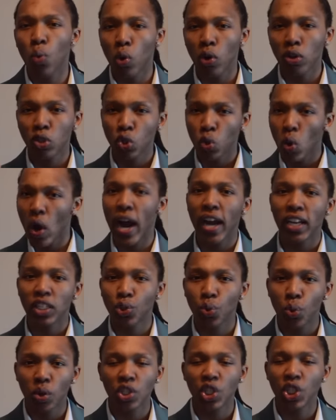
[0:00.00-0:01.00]
were trying
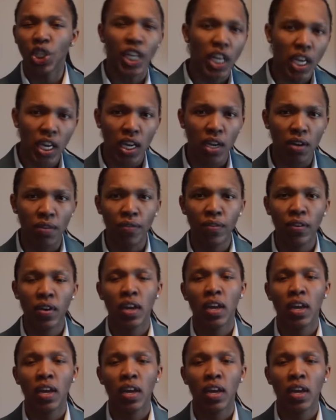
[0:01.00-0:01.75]
to achieve.